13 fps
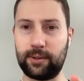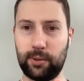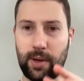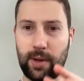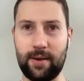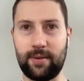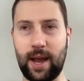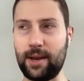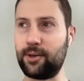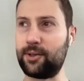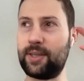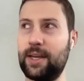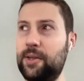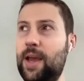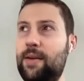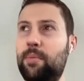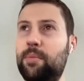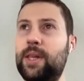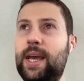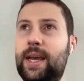So I understand you have a
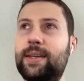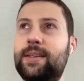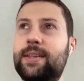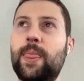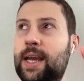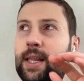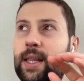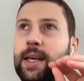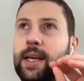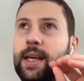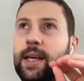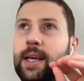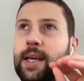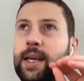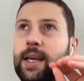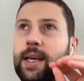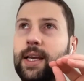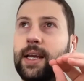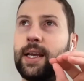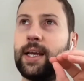plant. You go from a
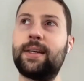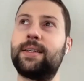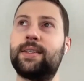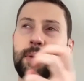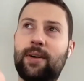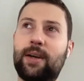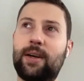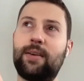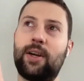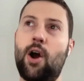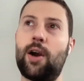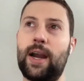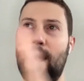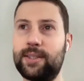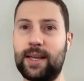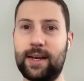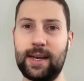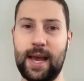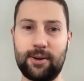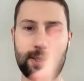plant to something very, very hard. How does
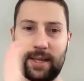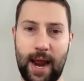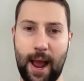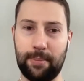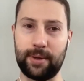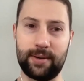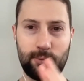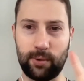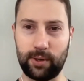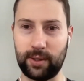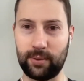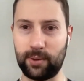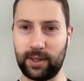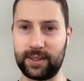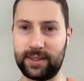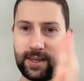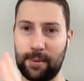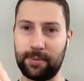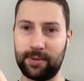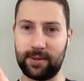that happen? What are the
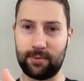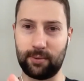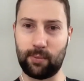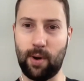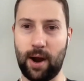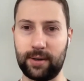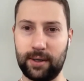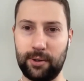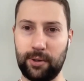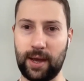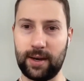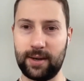steps required to do that?